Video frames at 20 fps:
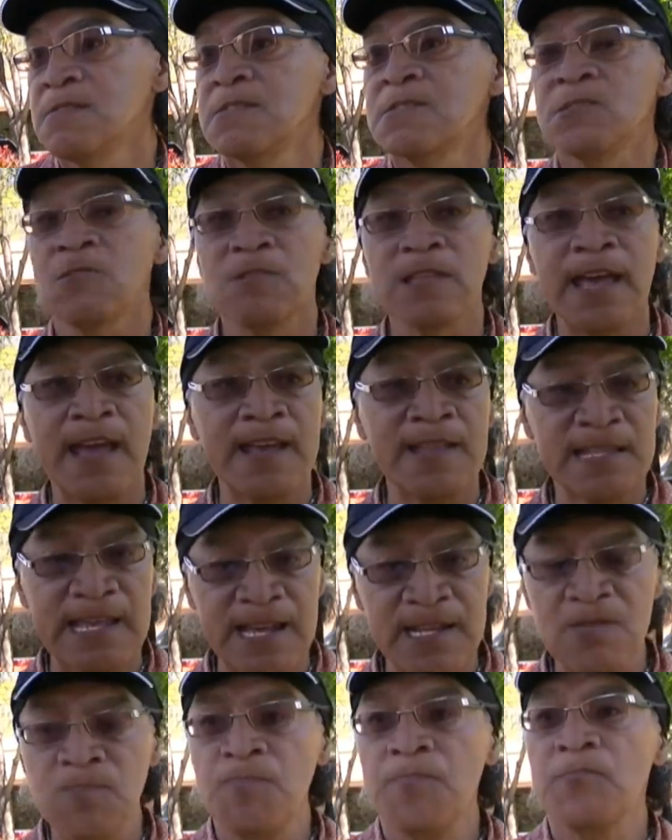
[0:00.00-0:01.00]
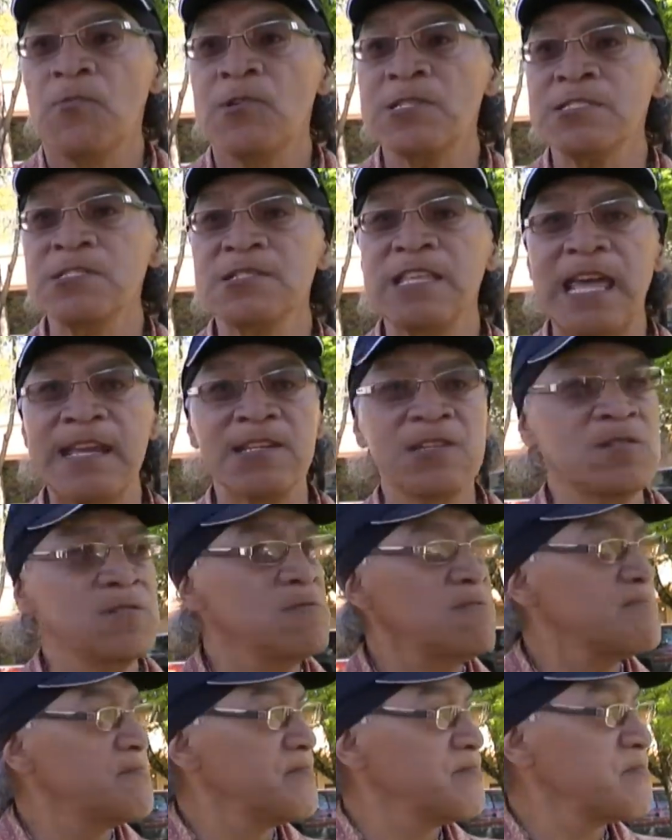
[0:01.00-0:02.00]
So and then what did they
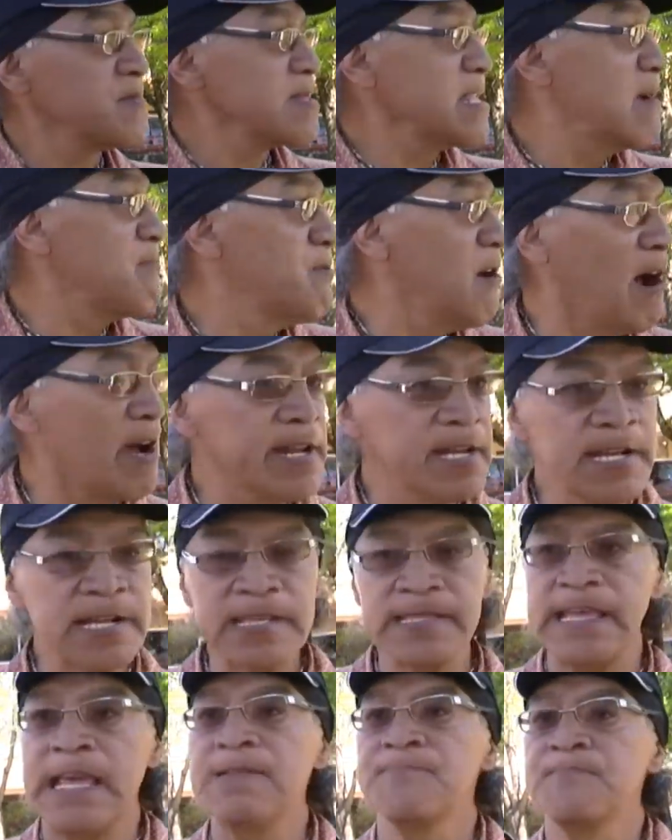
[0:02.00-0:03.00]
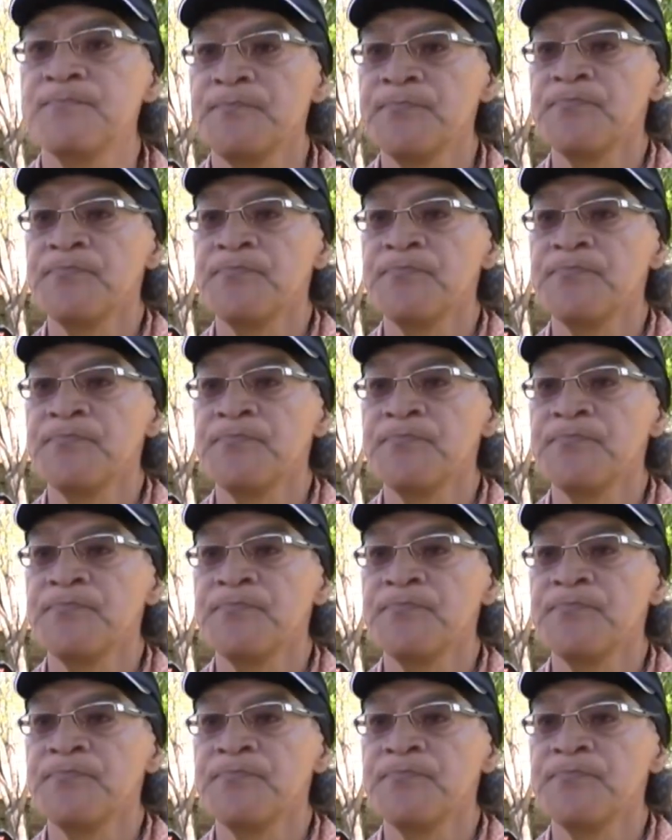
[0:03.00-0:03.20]
do? They brought in and they